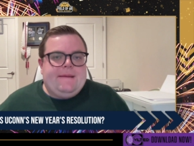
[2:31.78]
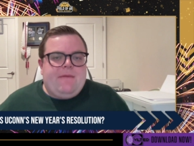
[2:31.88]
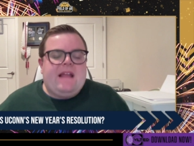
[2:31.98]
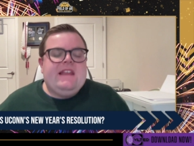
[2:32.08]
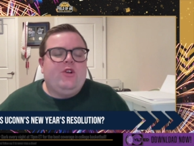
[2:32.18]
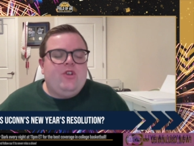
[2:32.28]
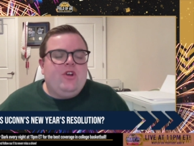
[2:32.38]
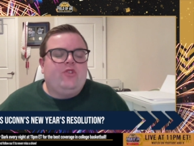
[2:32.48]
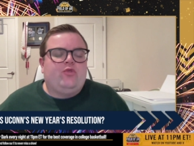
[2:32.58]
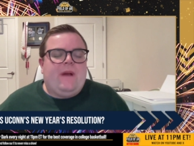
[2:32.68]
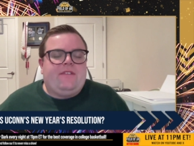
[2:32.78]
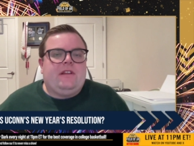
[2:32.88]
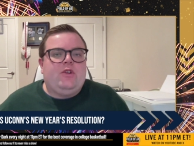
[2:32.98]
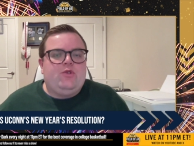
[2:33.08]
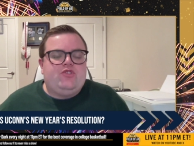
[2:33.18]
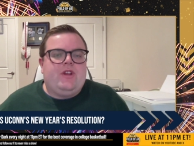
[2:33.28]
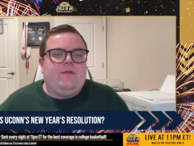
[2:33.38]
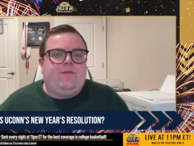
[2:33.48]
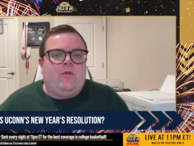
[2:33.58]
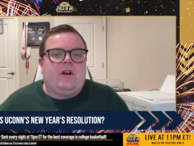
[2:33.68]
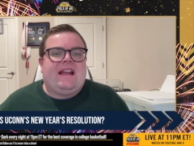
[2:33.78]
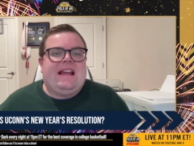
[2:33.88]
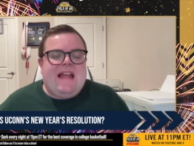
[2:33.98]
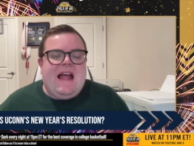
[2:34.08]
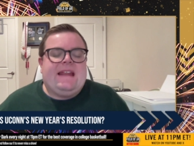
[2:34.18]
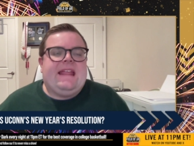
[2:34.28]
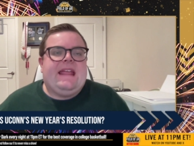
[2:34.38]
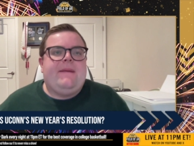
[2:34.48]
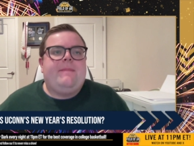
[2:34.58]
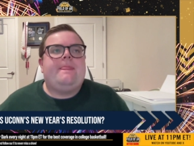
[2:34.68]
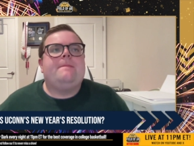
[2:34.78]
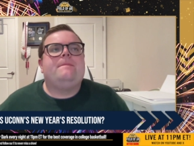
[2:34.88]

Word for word: My New Year's resolution for Connecticut